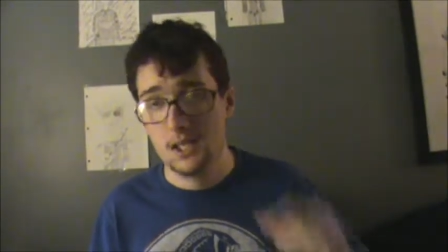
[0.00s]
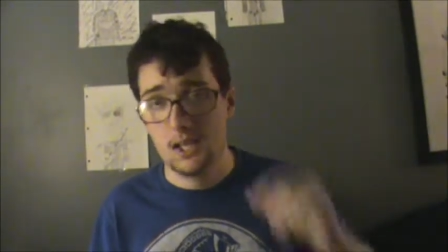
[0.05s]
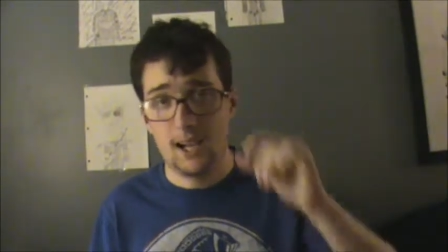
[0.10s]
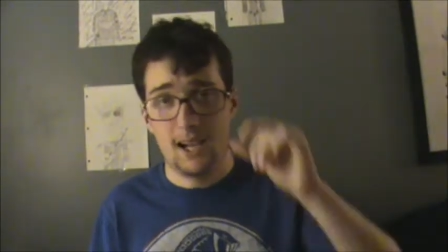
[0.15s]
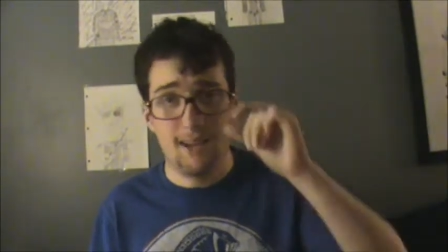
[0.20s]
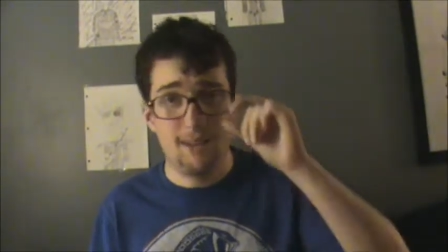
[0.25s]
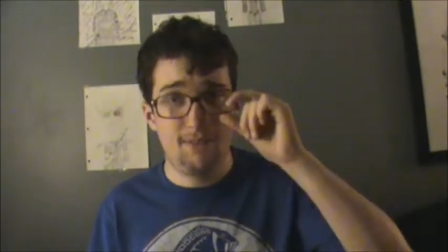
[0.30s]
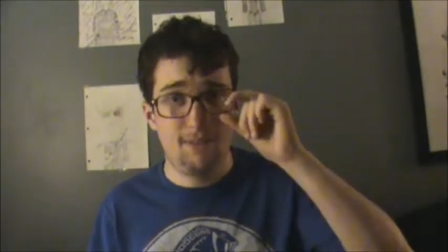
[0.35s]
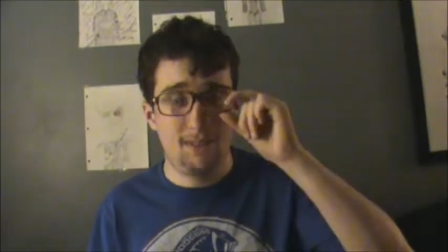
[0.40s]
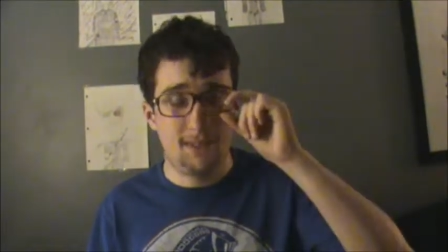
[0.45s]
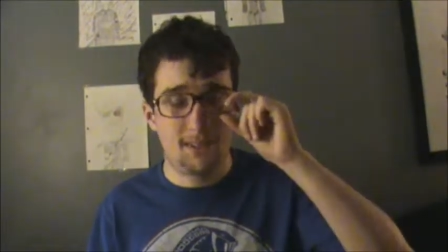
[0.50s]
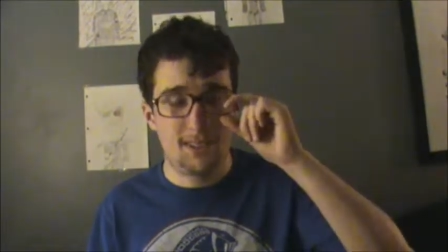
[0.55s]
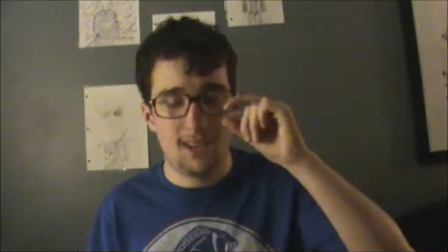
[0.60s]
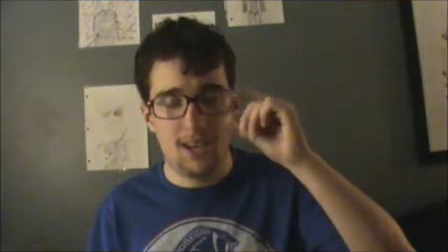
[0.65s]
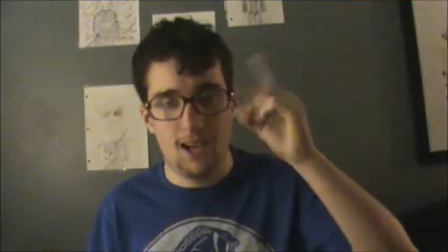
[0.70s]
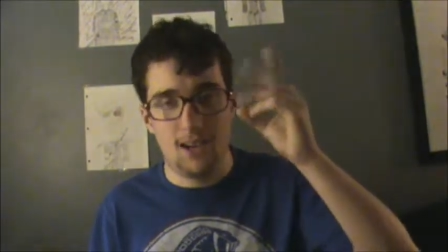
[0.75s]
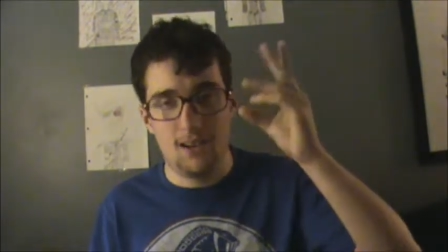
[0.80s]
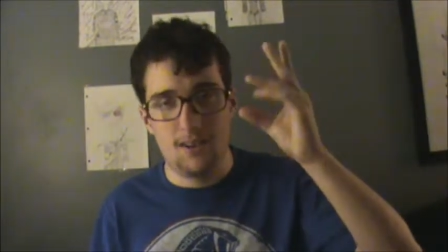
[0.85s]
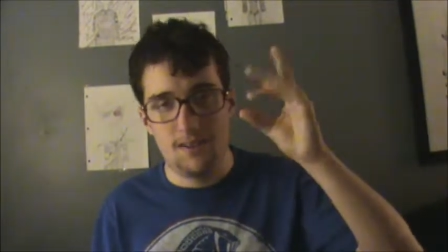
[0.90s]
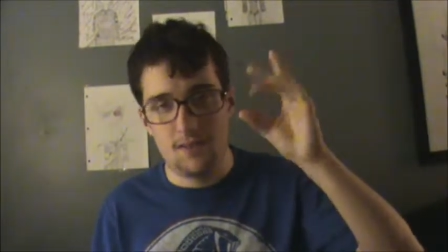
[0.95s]
I've just
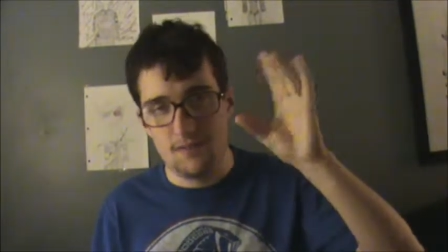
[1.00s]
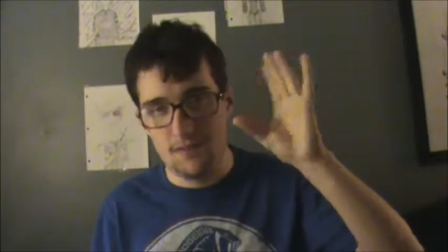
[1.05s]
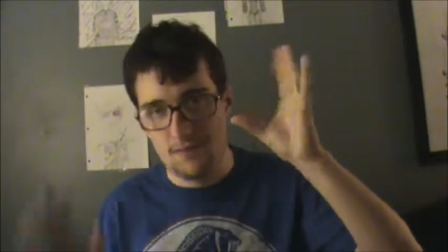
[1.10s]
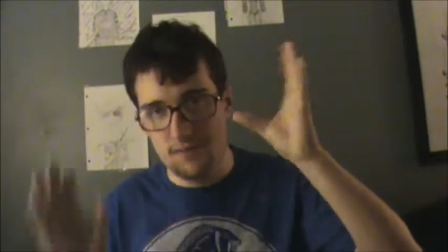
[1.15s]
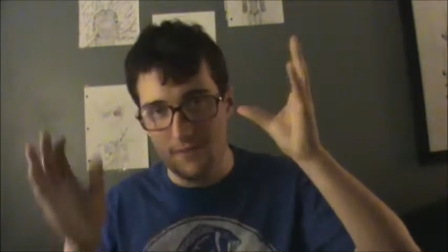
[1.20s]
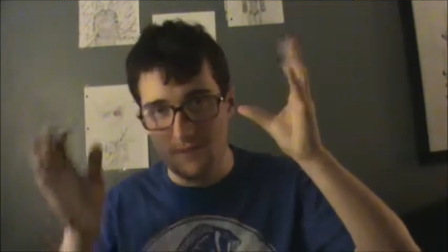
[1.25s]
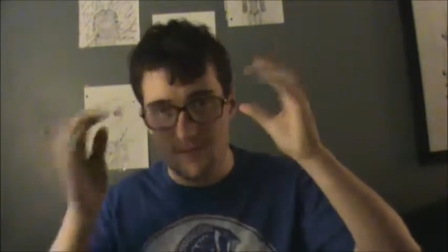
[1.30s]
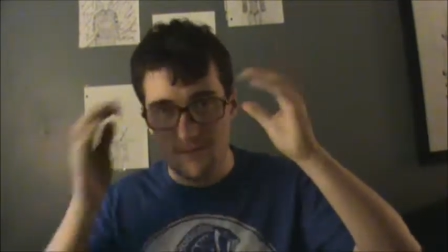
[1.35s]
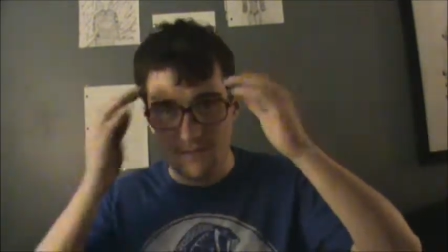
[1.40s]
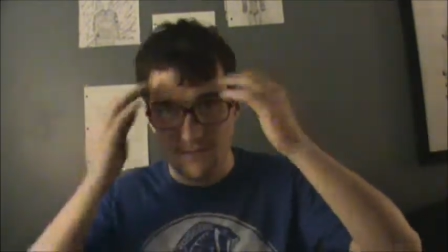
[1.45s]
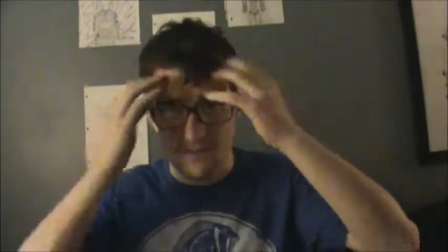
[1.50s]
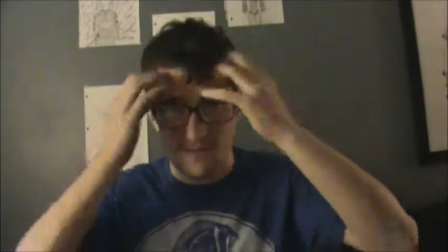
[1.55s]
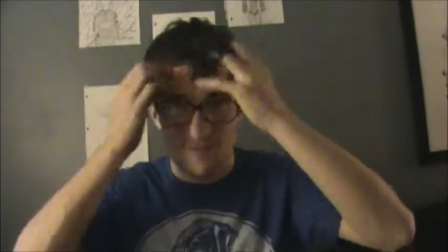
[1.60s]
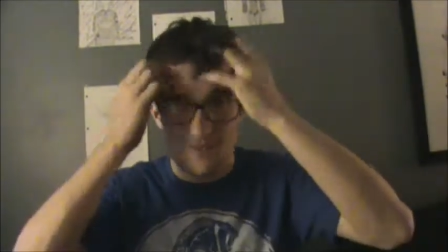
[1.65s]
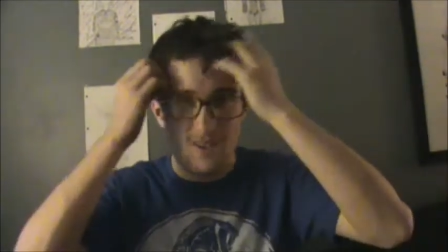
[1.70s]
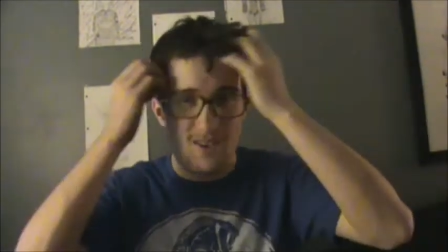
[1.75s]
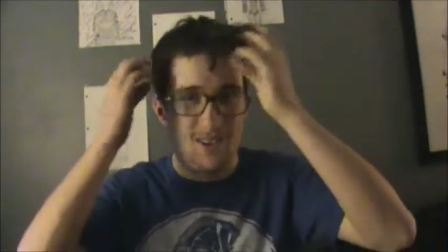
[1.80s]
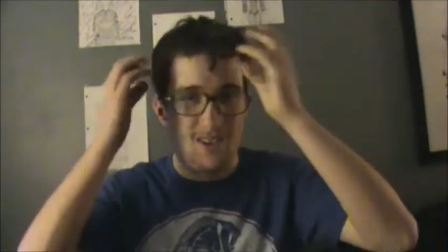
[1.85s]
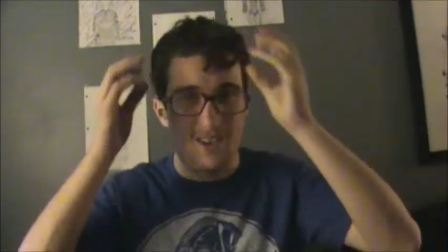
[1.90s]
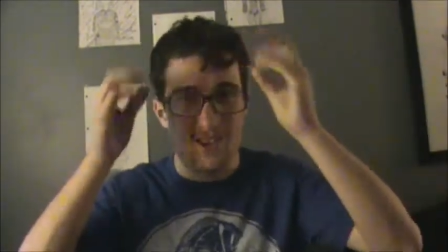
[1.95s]
kind of
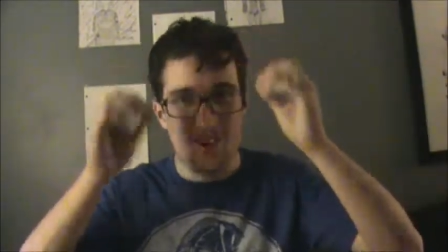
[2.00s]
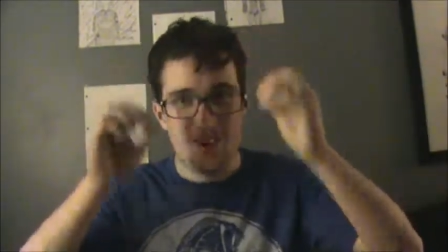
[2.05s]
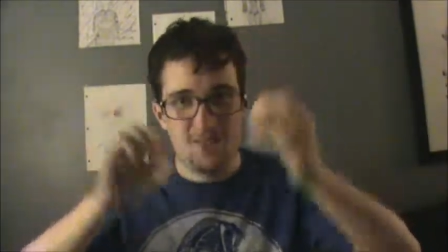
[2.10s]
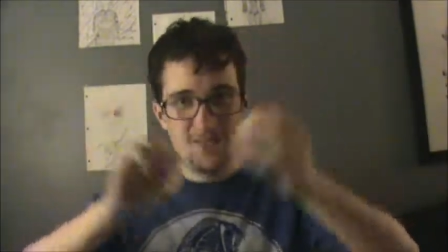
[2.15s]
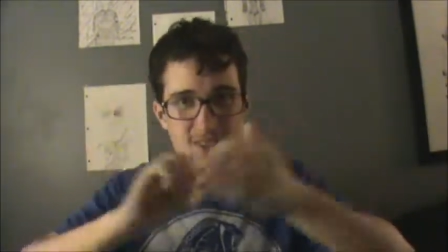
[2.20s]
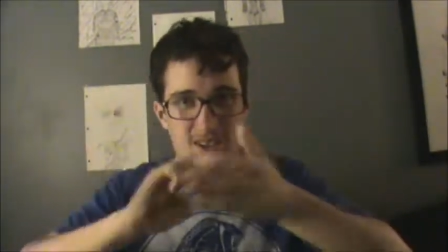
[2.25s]
written it off.